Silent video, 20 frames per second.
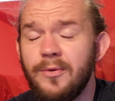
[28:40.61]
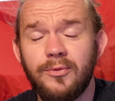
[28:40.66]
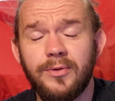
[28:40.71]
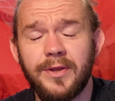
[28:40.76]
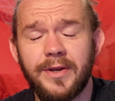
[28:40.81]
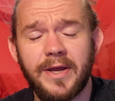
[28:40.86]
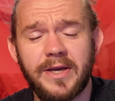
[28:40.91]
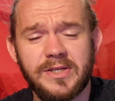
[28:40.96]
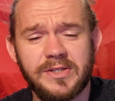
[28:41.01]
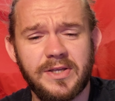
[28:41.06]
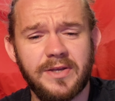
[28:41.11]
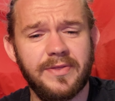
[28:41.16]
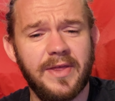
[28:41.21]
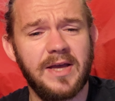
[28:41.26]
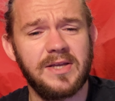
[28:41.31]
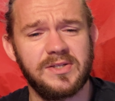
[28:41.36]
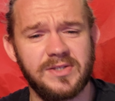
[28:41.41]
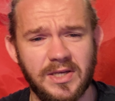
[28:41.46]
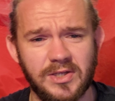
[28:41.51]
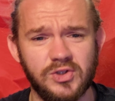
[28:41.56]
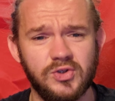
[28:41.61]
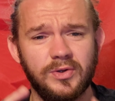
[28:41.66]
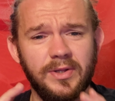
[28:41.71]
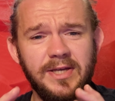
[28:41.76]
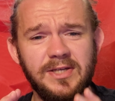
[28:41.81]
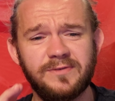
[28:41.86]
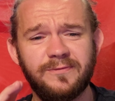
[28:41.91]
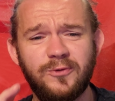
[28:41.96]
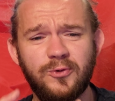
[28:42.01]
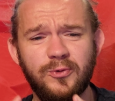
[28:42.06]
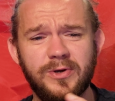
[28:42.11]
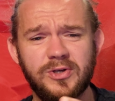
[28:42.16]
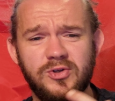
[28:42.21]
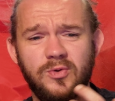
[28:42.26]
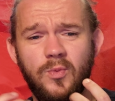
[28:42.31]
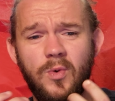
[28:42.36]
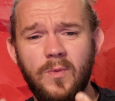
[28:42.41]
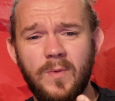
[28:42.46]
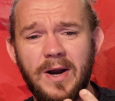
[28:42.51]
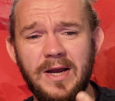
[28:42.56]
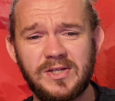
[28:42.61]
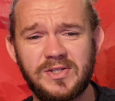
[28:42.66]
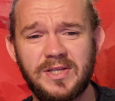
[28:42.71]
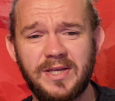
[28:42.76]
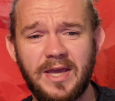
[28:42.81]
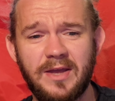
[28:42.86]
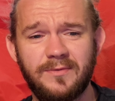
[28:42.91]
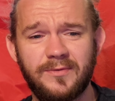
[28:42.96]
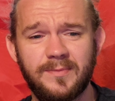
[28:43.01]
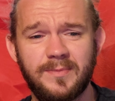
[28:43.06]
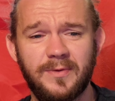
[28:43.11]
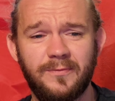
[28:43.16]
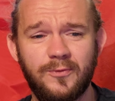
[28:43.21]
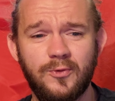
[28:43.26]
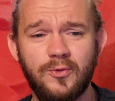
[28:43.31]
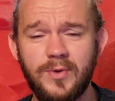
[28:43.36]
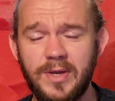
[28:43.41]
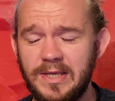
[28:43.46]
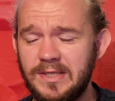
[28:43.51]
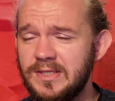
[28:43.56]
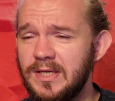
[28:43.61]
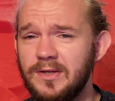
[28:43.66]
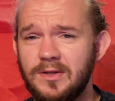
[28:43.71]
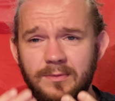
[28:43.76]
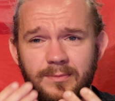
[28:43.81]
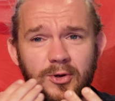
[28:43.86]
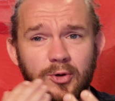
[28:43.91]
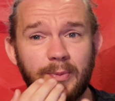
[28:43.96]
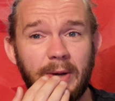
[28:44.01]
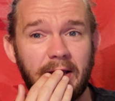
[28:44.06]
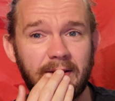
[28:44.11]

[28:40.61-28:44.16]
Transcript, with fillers: really nicely in that sense. So let's focus on what we're actually getting from the fruity side of the beer,